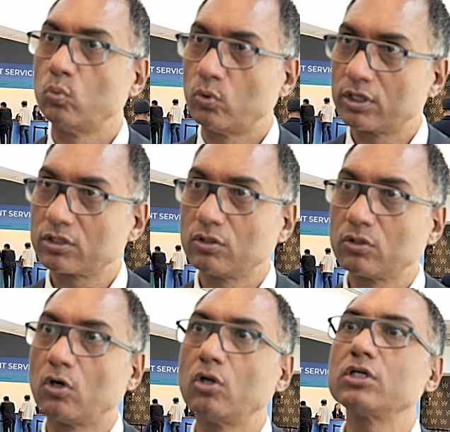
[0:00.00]
work
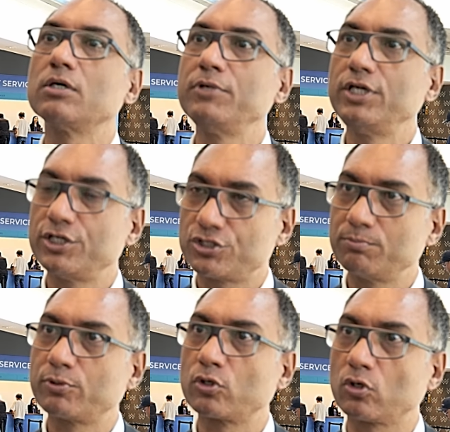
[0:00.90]
on all
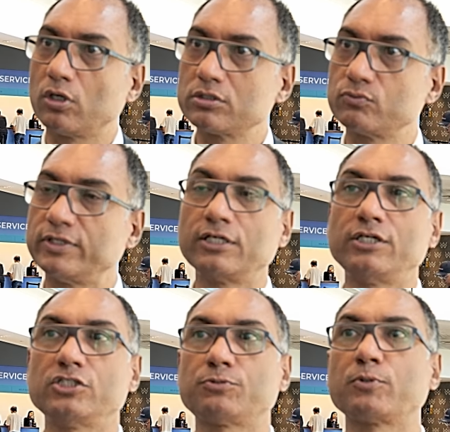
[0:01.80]
communication protocols, whether
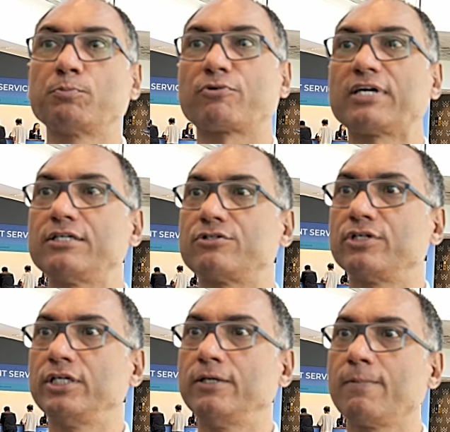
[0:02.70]
it is
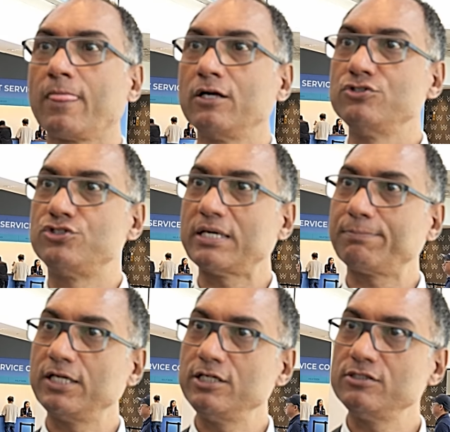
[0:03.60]
proprietary
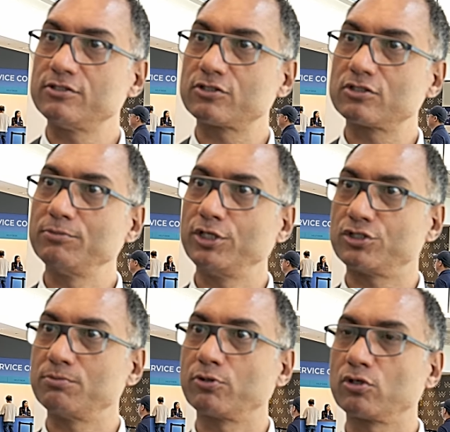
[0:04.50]
Japanese
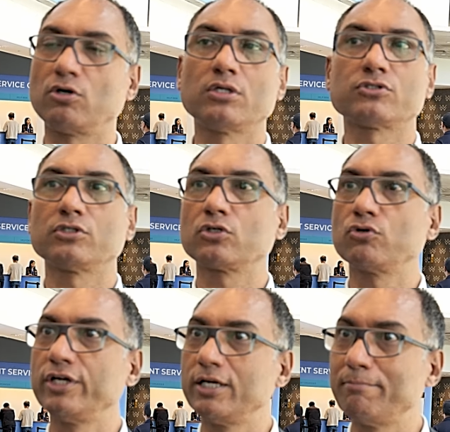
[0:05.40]
communication protocols or the
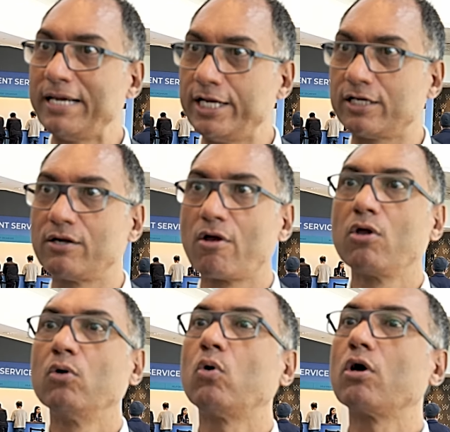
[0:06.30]
Korean make,
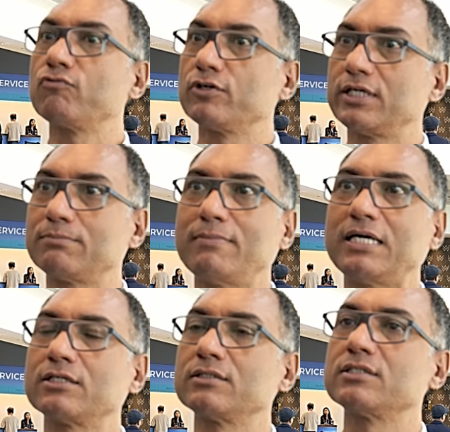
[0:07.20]
or for that
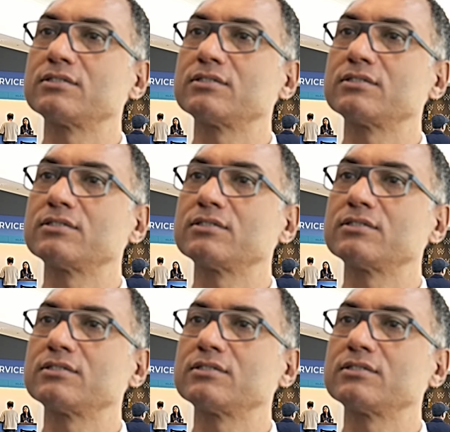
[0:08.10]
matter,